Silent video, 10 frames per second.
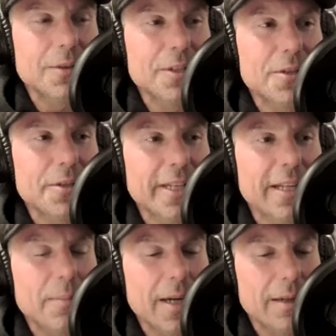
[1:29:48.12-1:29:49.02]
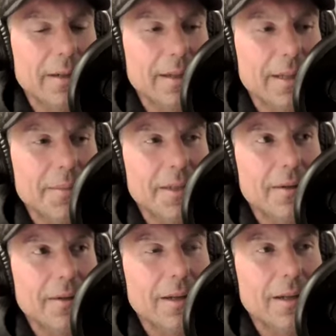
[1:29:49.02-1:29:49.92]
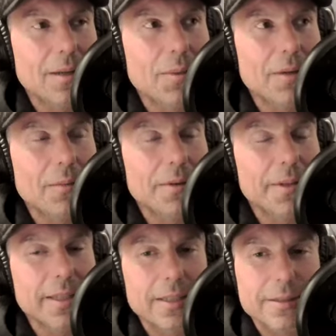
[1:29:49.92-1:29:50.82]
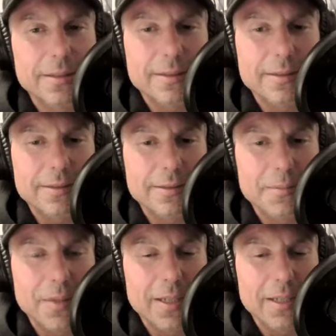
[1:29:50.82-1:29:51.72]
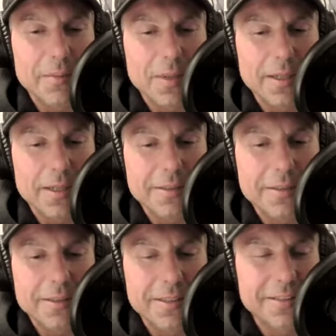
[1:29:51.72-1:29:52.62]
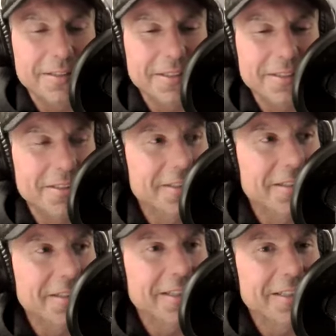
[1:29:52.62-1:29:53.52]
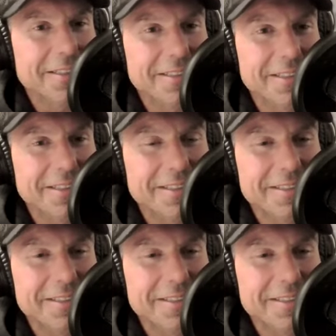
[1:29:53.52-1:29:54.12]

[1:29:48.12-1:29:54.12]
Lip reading: when you do get him back on, let me know. I'll hop on with you guys because I love Mark. He's such a good guy. Yeah.